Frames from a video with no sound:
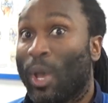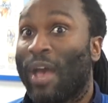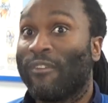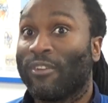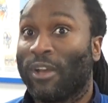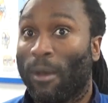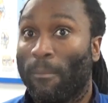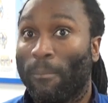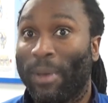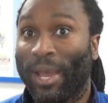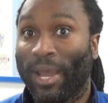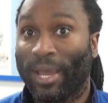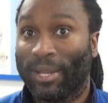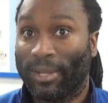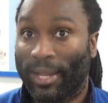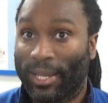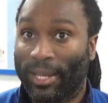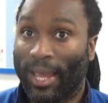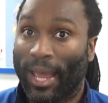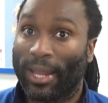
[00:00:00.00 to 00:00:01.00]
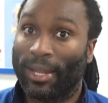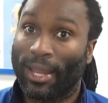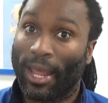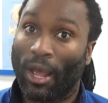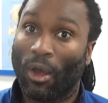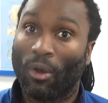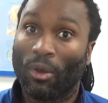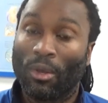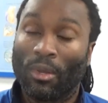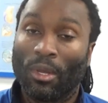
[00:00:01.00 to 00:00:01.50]
have come back and they can
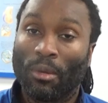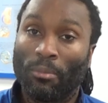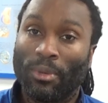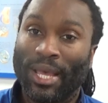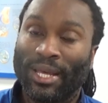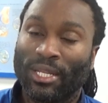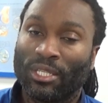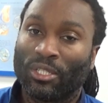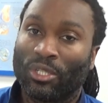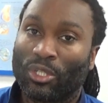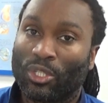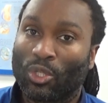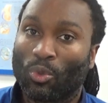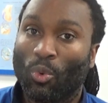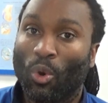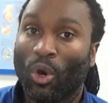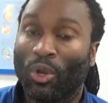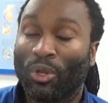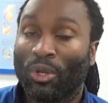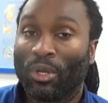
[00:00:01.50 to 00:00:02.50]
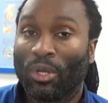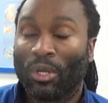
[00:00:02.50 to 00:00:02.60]
now be added to the squad.